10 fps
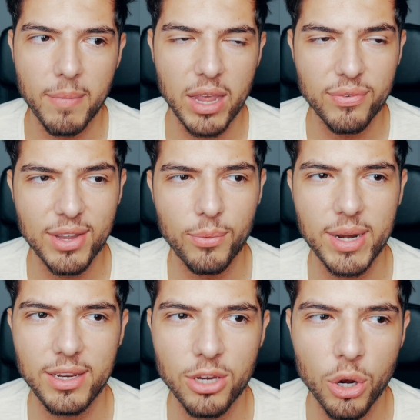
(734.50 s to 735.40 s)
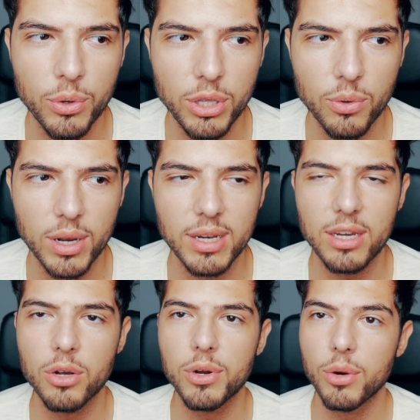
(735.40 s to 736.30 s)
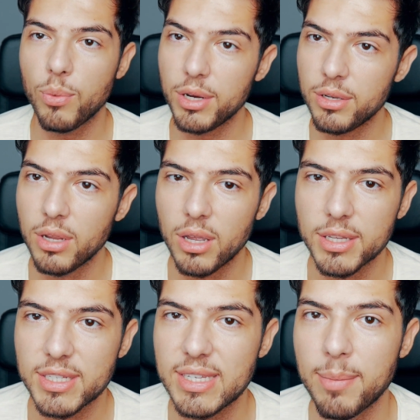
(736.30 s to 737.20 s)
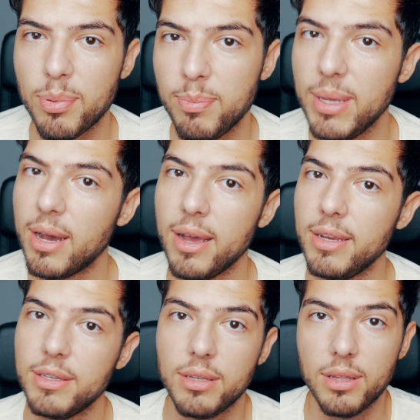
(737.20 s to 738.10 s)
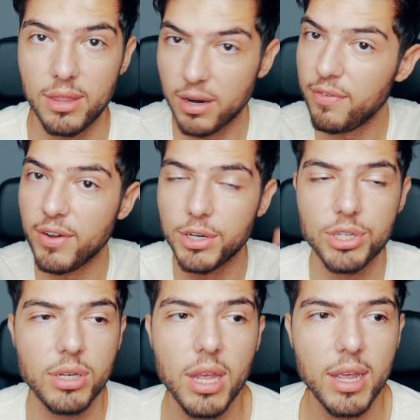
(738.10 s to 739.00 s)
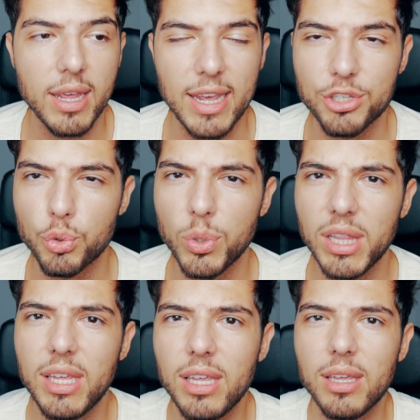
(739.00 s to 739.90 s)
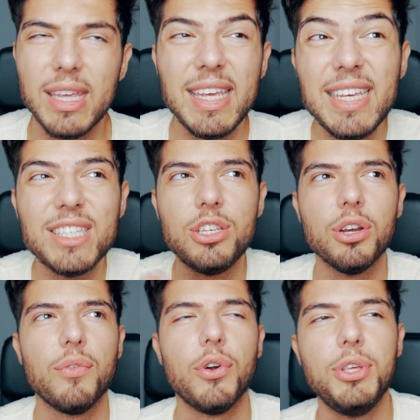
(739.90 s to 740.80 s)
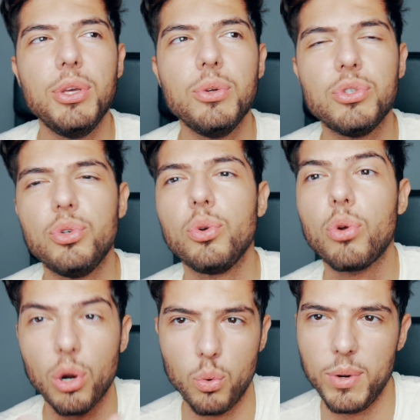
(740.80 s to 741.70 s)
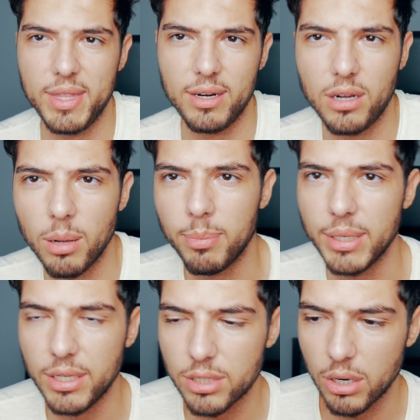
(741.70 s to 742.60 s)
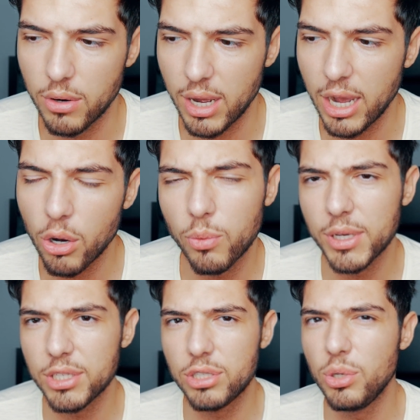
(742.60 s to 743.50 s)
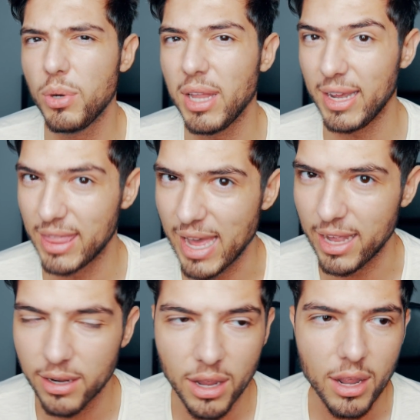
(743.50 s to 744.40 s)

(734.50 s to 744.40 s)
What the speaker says: if they already know you and they know you're one step behind their function, it's really easier for you to grow within a company. So I always do it like that.